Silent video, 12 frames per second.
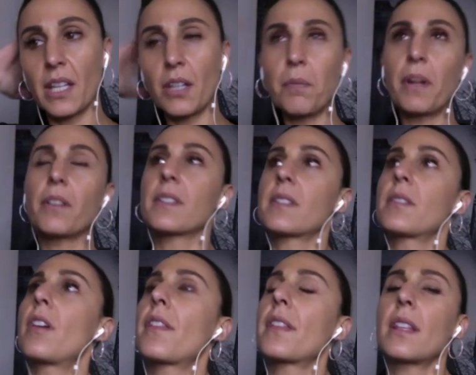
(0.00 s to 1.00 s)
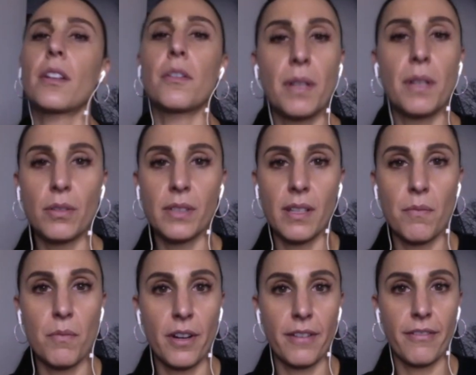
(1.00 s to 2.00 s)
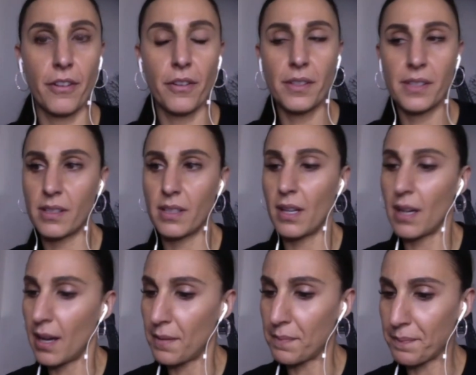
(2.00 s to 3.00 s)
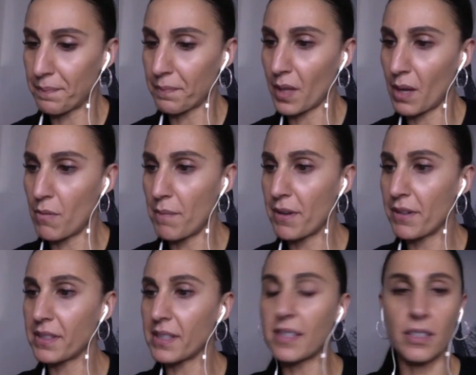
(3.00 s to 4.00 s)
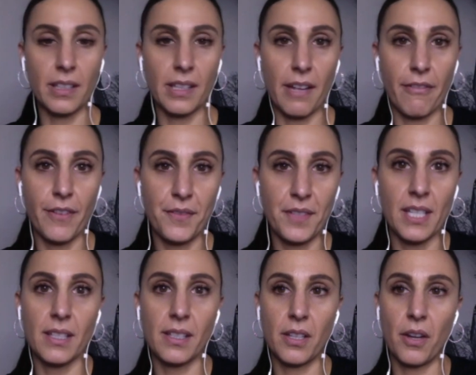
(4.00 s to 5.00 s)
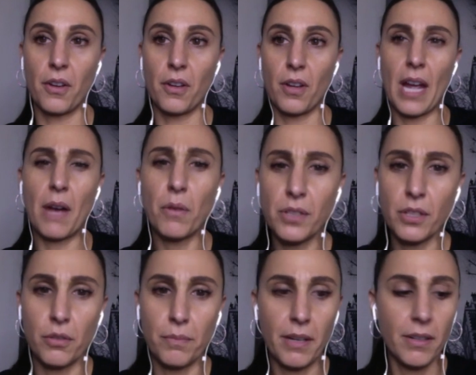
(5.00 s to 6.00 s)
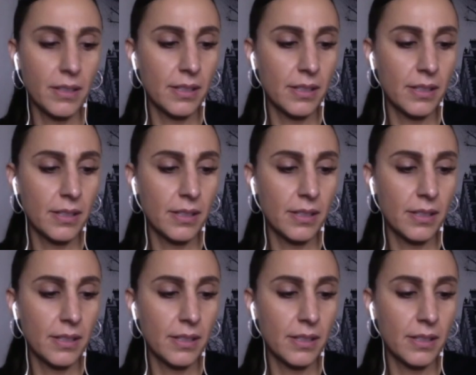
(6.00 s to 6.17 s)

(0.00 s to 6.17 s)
your parents are, I think they're a bit older than my folks. My parents are still in their 50s. So how old are your parents?